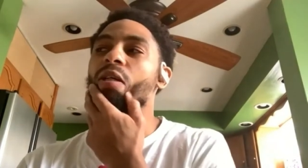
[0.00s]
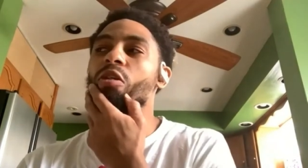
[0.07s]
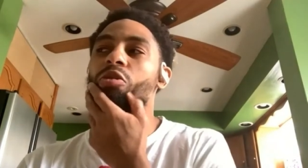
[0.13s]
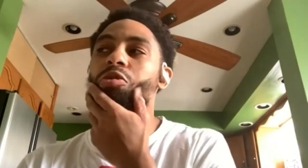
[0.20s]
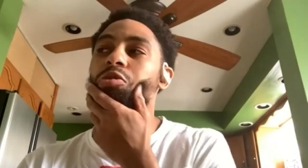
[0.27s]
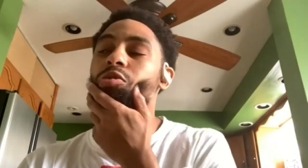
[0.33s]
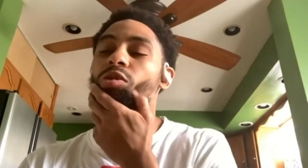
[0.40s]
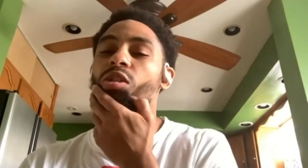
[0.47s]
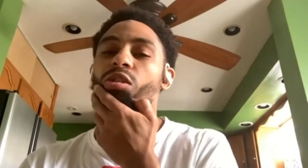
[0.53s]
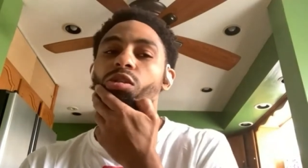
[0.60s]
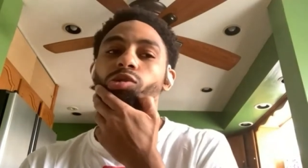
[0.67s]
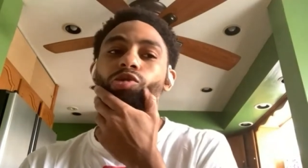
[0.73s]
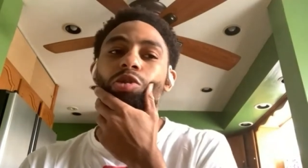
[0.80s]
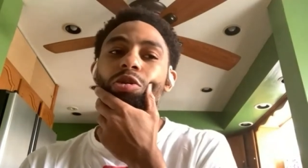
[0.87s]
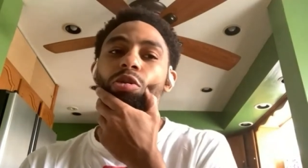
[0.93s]
used to do this
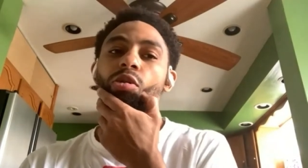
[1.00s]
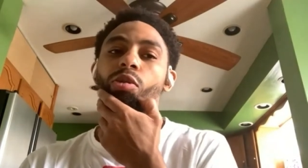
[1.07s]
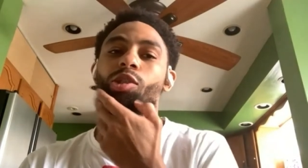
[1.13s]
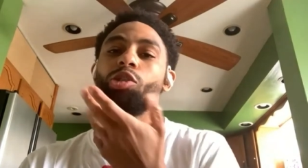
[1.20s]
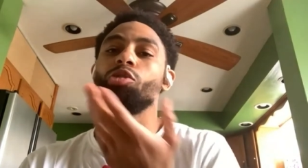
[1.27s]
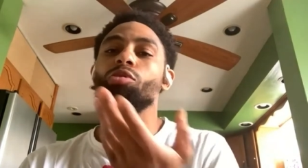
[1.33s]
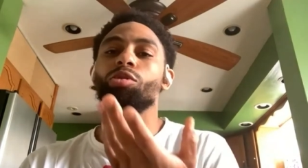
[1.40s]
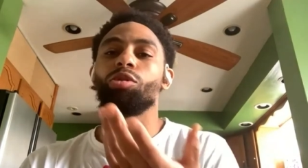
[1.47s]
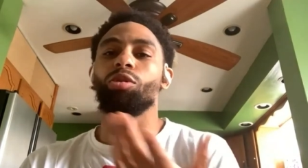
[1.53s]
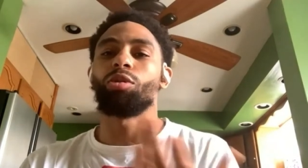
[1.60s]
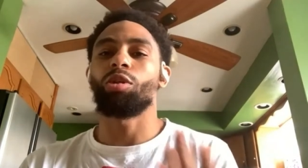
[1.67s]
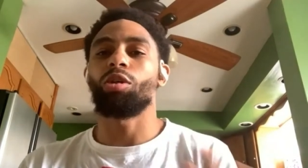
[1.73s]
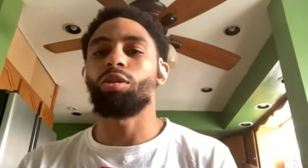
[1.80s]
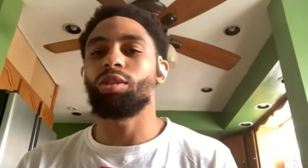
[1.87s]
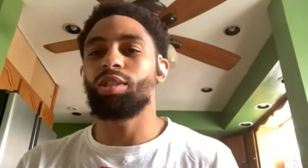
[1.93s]
drill. It was a shooting
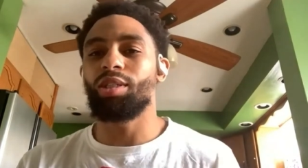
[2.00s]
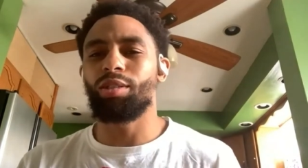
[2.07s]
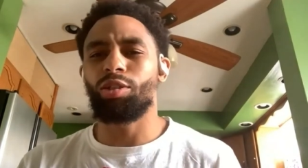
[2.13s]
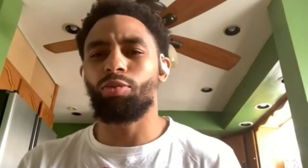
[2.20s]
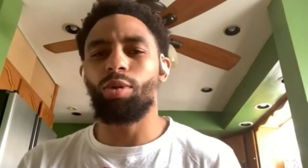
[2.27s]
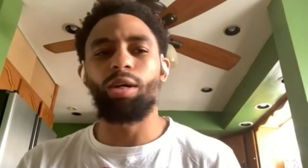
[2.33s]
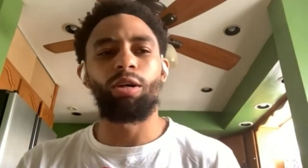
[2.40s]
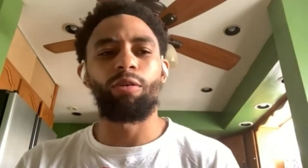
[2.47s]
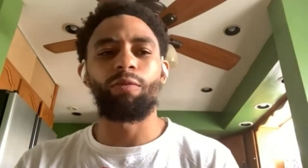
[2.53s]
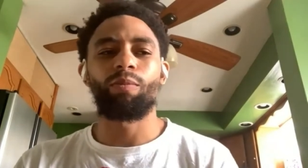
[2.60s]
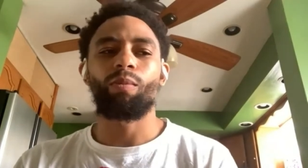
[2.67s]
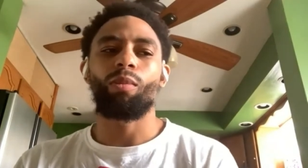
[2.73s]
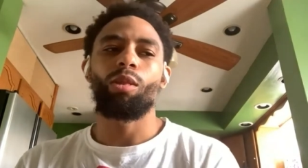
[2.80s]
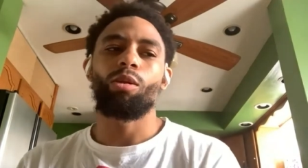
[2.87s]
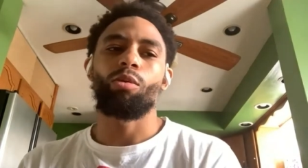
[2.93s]
drill called 10-12.
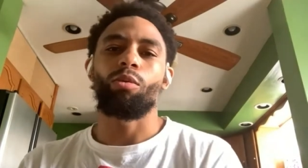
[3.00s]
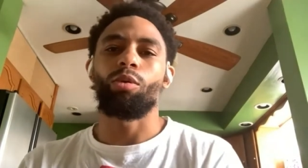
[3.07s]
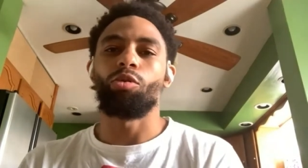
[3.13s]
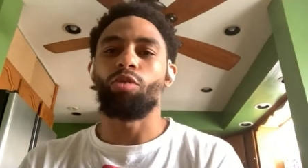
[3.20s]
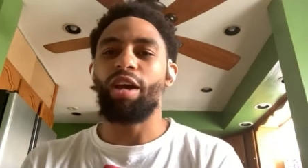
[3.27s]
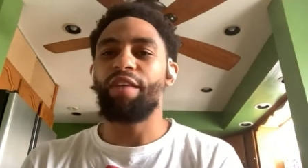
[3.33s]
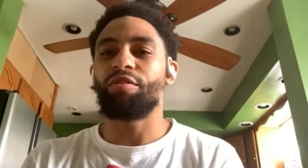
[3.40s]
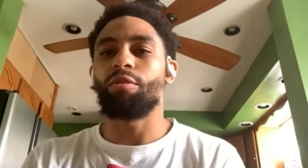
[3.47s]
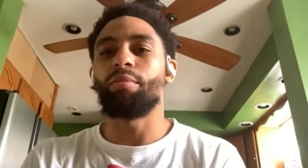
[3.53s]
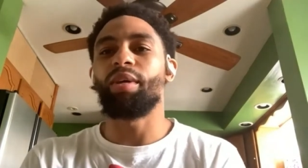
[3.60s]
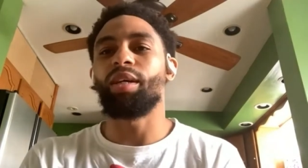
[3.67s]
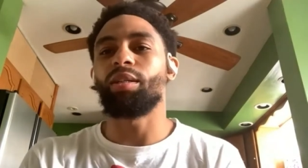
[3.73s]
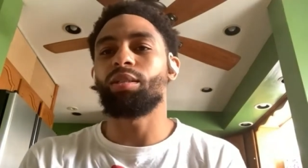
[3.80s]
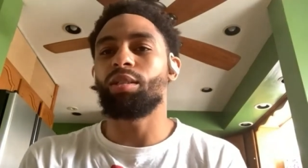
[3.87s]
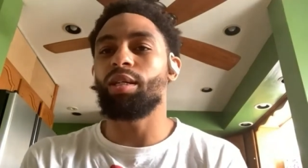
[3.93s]
Where you have to
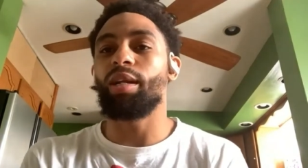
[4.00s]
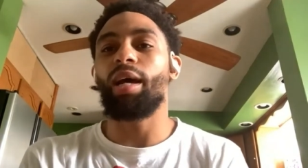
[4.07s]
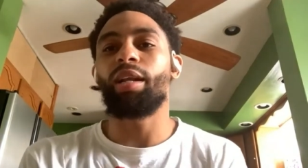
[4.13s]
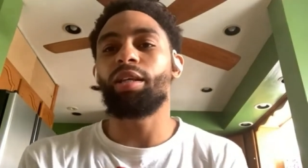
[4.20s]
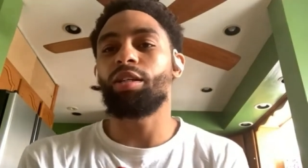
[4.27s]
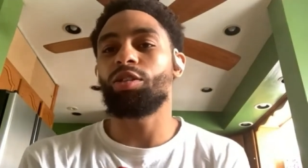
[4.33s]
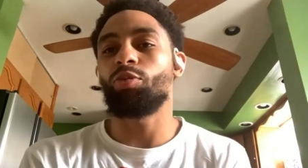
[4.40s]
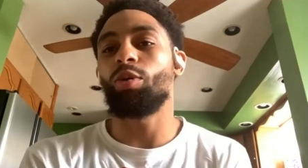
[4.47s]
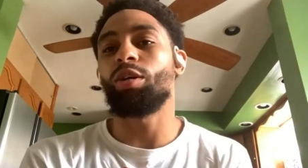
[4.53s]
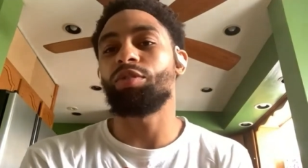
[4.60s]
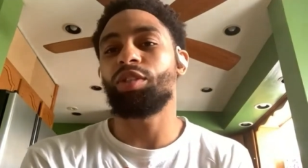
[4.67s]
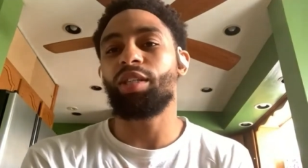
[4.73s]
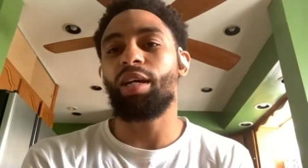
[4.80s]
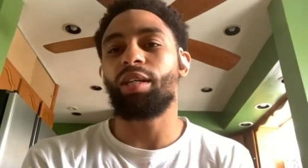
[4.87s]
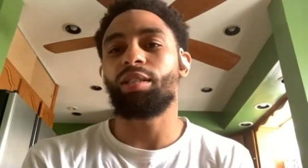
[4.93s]
make 10 out of your
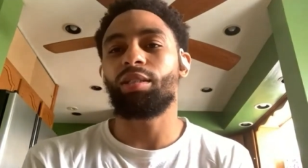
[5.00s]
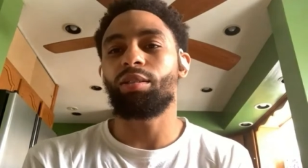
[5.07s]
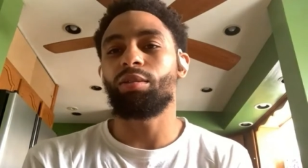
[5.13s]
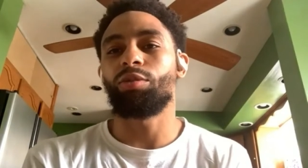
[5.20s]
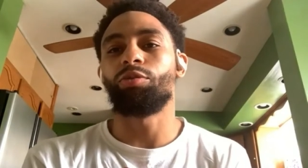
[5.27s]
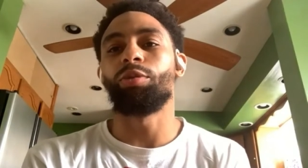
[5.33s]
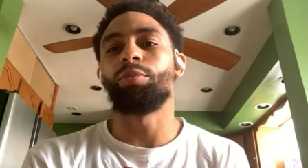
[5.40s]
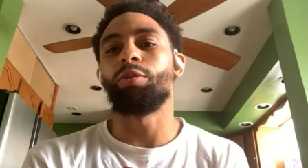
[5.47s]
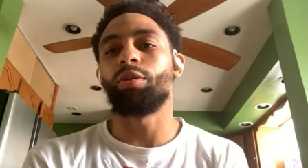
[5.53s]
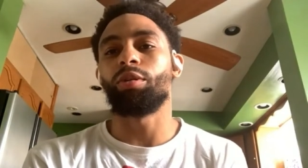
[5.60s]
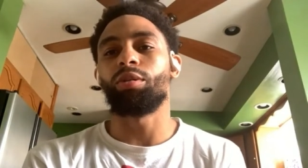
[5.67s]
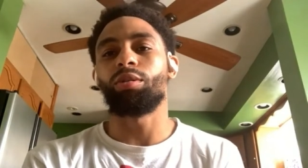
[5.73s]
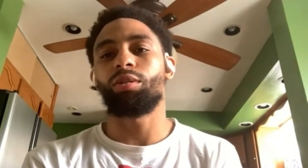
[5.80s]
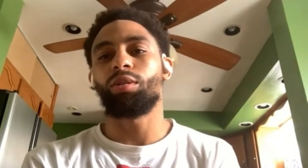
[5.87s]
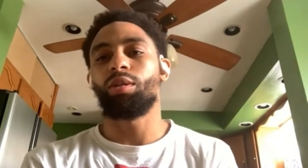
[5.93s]
12 shots,
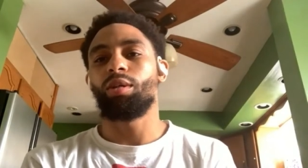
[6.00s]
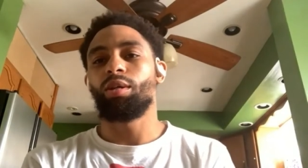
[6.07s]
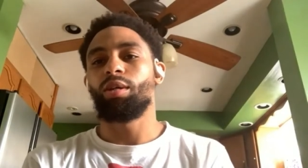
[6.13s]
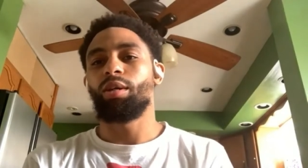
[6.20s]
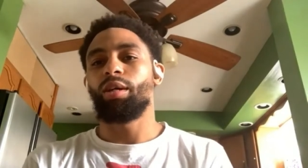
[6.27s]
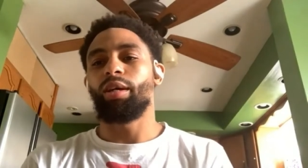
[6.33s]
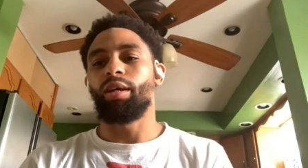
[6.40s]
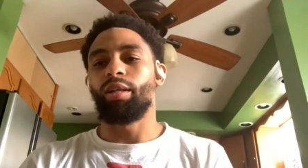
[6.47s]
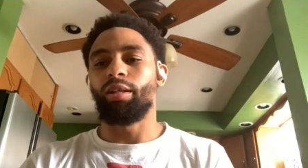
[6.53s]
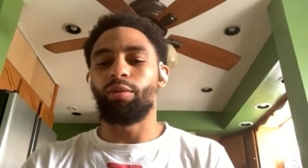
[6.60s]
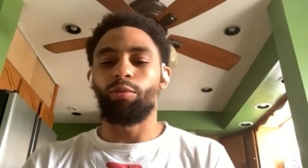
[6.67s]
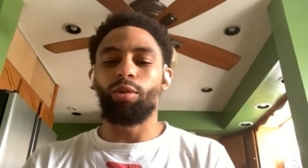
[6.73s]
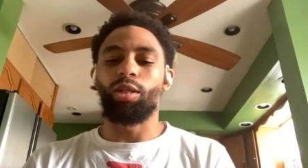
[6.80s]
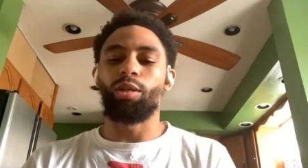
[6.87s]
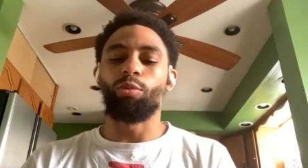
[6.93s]
3-pointers.
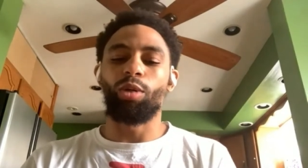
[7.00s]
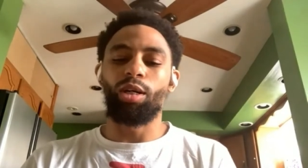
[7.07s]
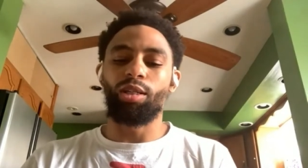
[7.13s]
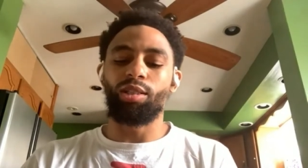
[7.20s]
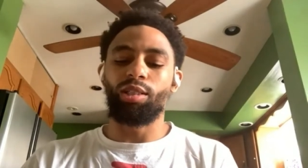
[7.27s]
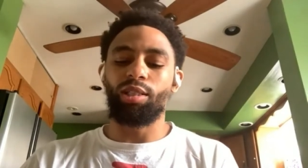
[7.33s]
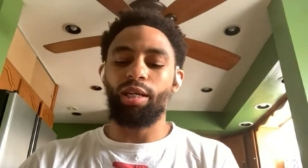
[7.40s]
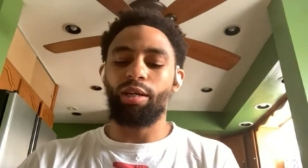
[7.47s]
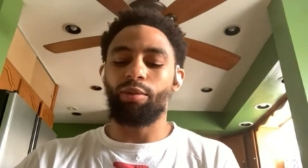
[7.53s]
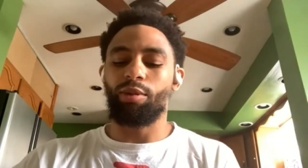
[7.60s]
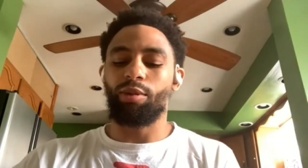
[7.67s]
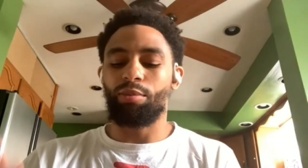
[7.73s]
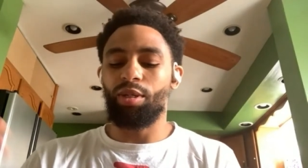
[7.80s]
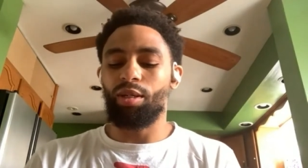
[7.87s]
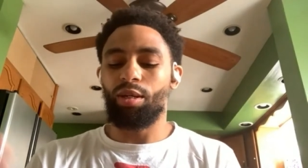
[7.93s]
And what it was, he's like,
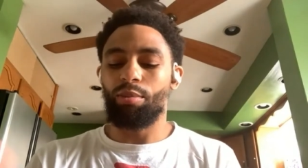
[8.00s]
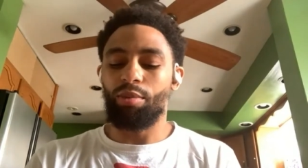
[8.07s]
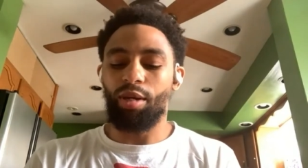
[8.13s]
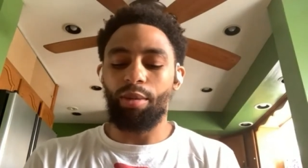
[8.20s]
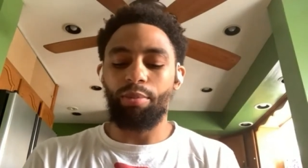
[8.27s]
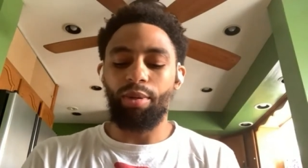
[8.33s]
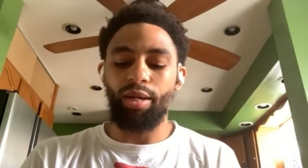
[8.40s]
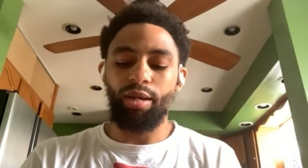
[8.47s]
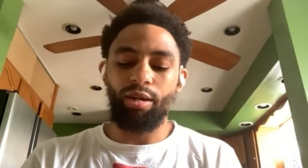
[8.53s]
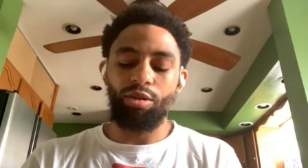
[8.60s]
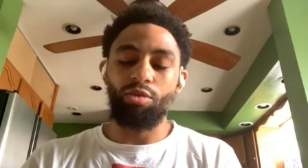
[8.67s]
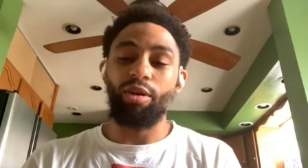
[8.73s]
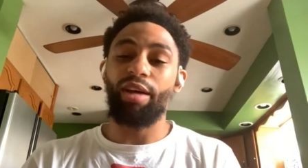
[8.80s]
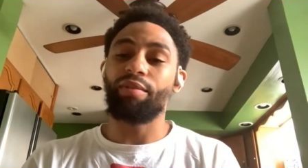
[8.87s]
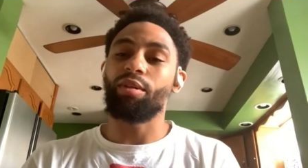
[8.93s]
to be an NBA player,
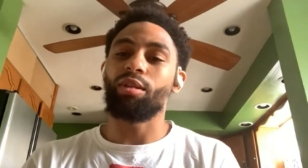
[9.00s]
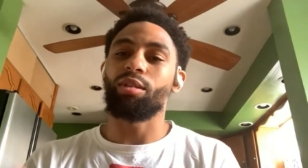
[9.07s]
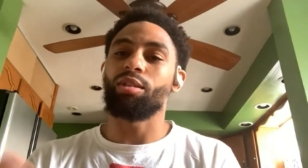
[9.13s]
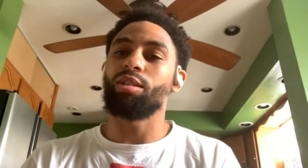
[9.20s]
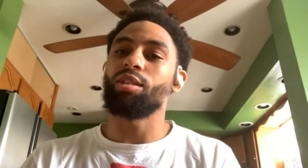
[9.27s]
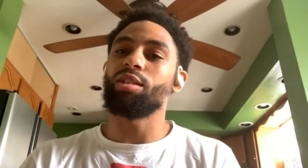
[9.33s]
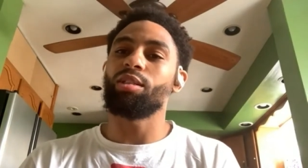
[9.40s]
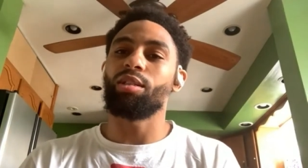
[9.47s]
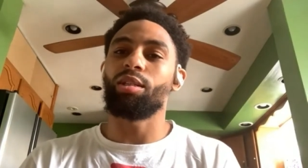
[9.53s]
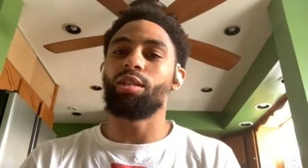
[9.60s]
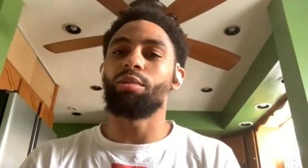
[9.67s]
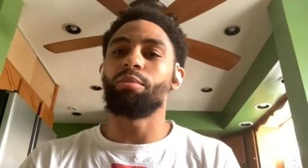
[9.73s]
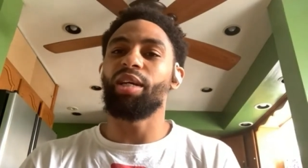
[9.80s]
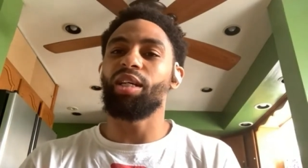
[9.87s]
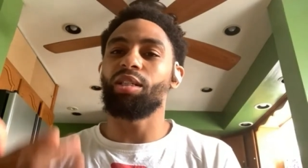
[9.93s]
you have to
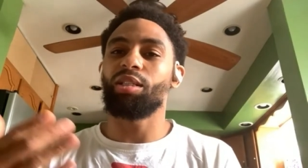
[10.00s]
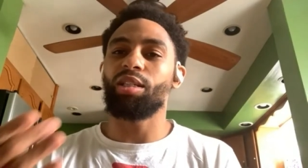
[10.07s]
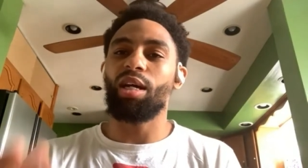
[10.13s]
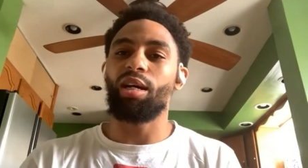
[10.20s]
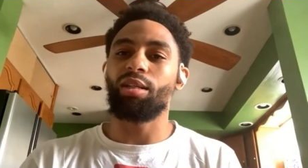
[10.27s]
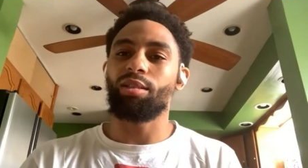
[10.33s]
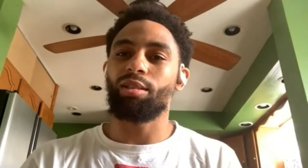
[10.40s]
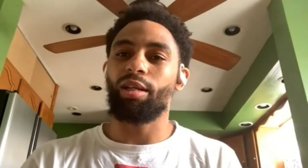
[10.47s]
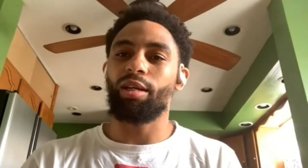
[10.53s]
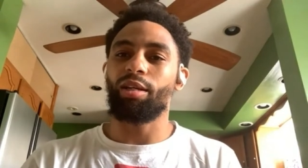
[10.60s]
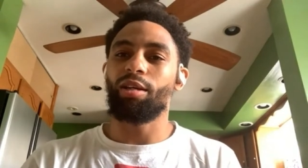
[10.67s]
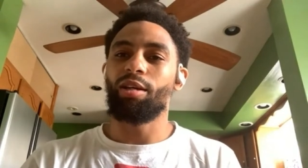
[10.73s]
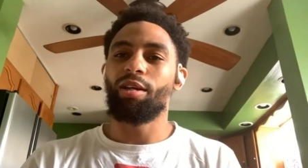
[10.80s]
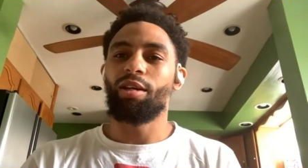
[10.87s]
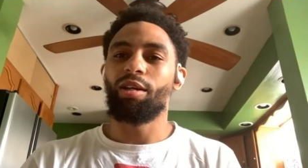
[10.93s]
consistently make shots. Like,